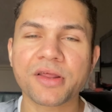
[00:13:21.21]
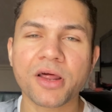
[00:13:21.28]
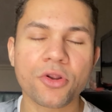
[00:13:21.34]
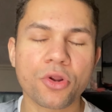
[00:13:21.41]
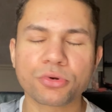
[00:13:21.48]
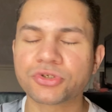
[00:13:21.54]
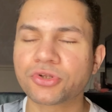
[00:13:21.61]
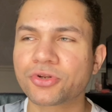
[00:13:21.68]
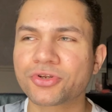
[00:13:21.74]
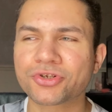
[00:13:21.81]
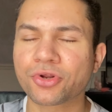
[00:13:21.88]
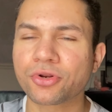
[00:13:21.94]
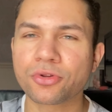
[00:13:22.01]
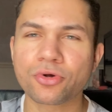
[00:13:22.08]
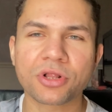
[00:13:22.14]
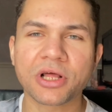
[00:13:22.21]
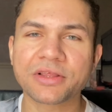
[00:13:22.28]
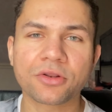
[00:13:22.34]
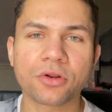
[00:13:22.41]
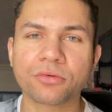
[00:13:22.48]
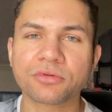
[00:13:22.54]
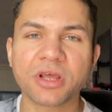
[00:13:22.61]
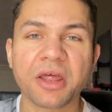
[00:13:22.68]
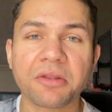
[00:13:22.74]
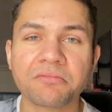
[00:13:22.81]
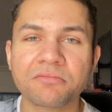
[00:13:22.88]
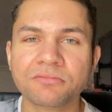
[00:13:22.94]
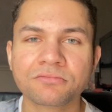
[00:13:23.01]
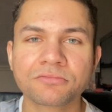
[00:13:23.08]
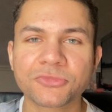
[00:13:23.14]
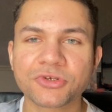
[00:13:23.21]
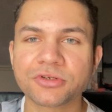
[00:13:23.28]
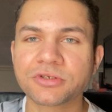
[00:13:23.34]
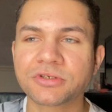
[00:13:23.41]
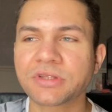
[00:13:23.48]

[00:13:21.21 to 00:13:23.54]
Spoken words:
I know it's not just going to look like the Note 10, because